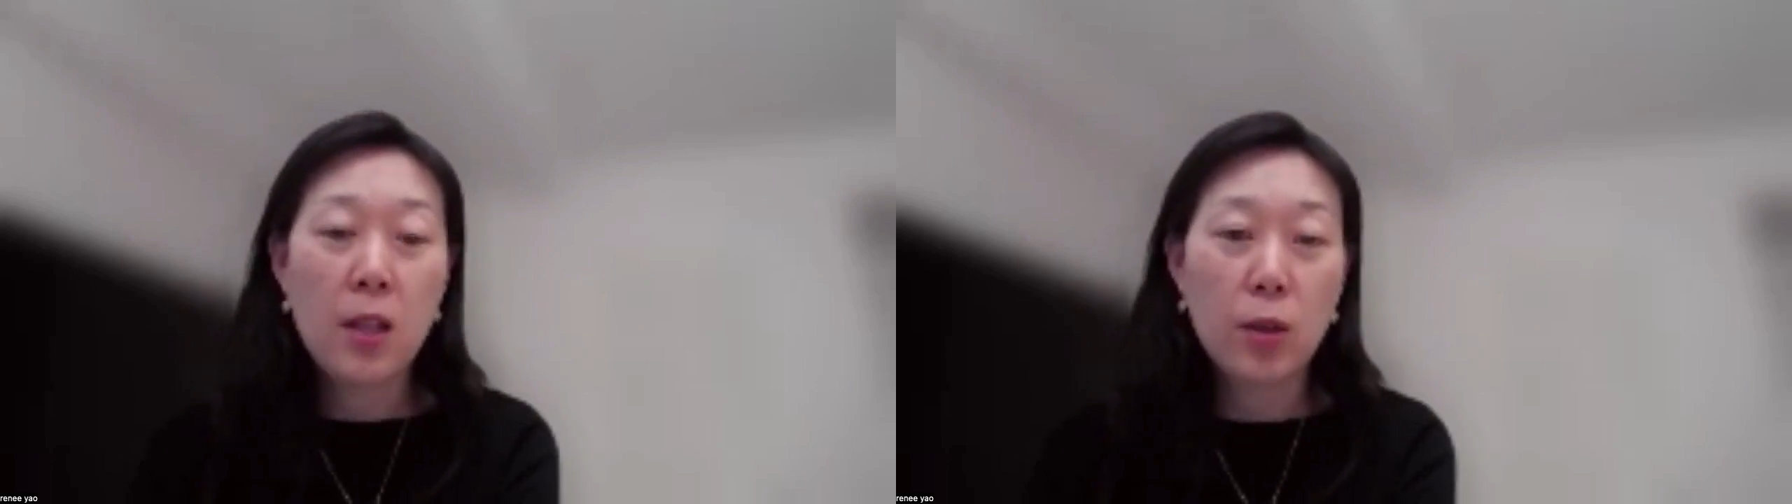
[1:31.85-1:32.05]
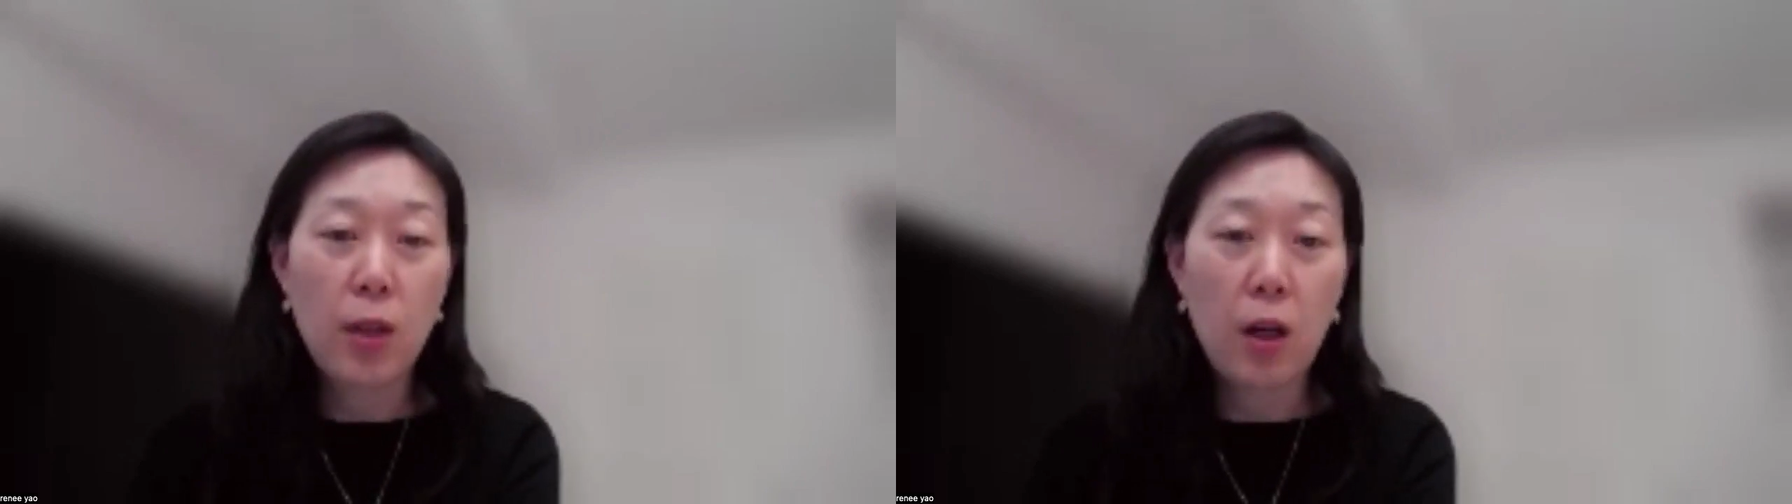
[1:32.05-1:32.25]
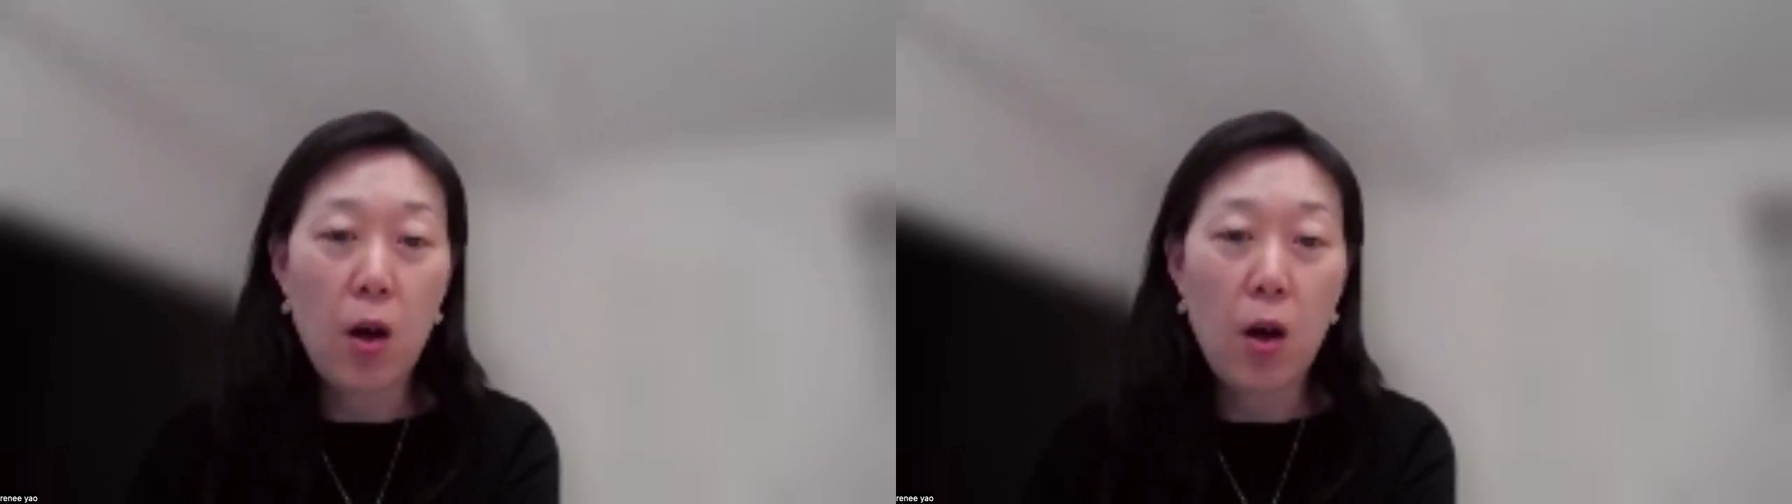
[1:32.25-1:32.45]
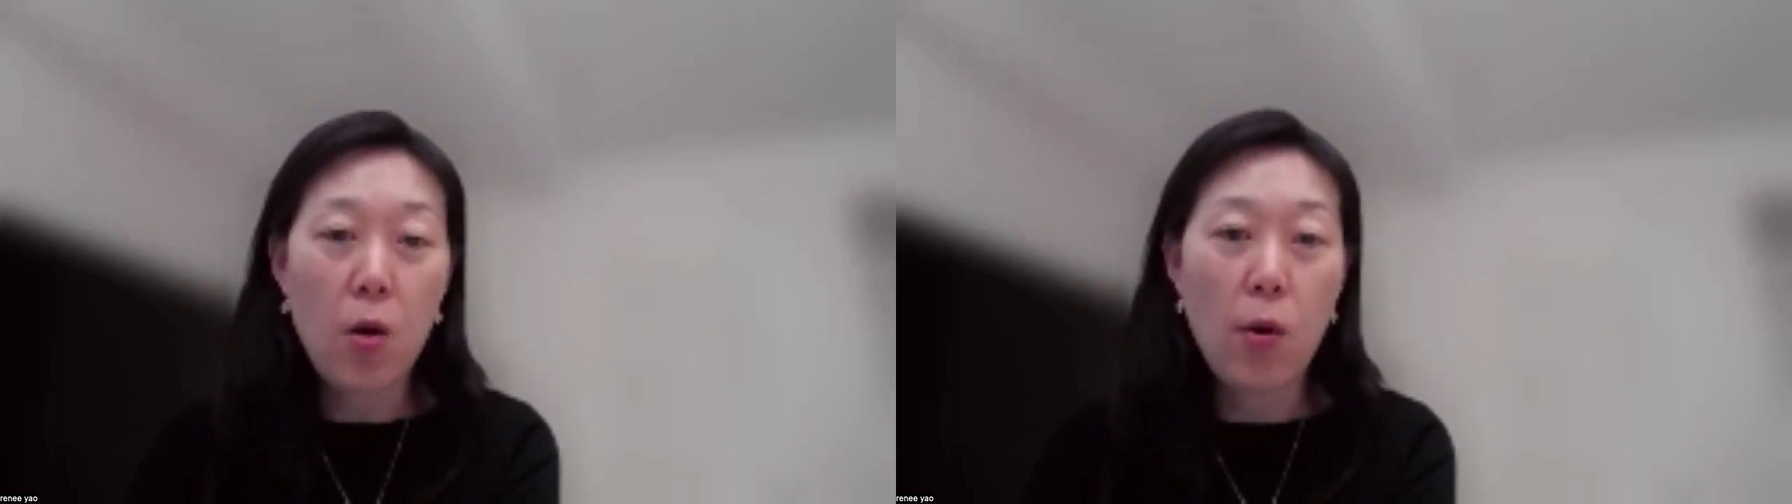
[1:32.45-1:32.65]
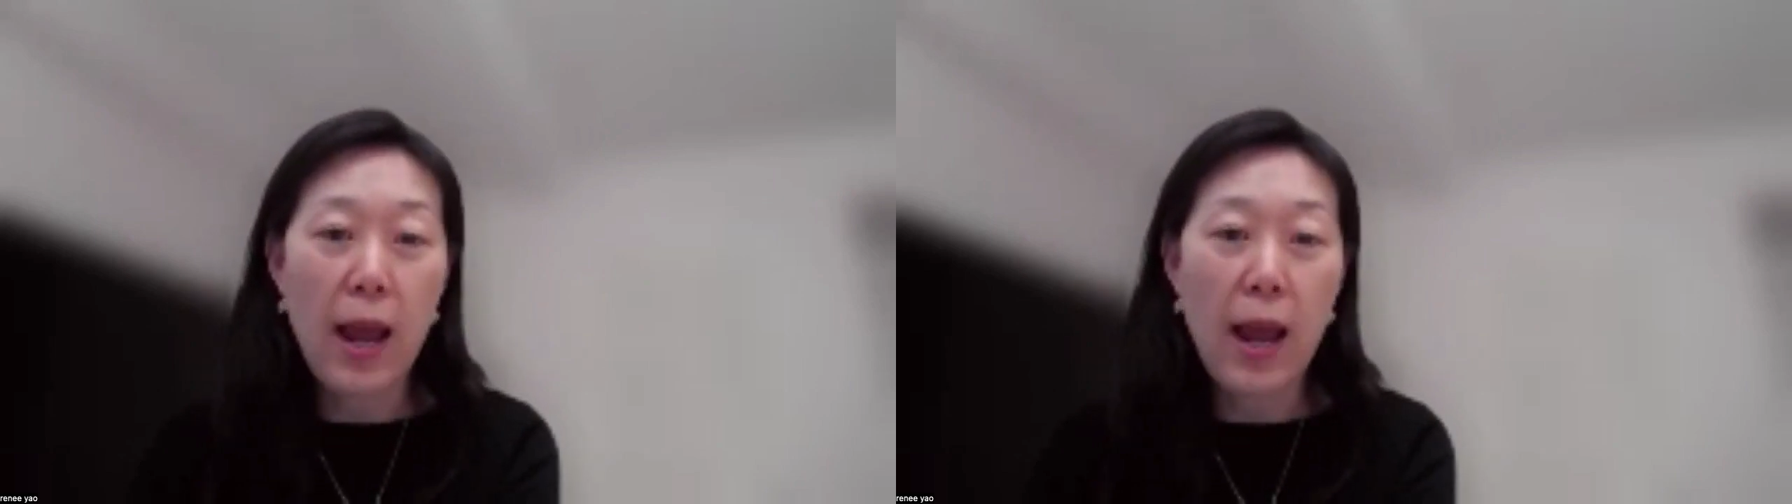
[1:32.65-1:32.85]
So the goal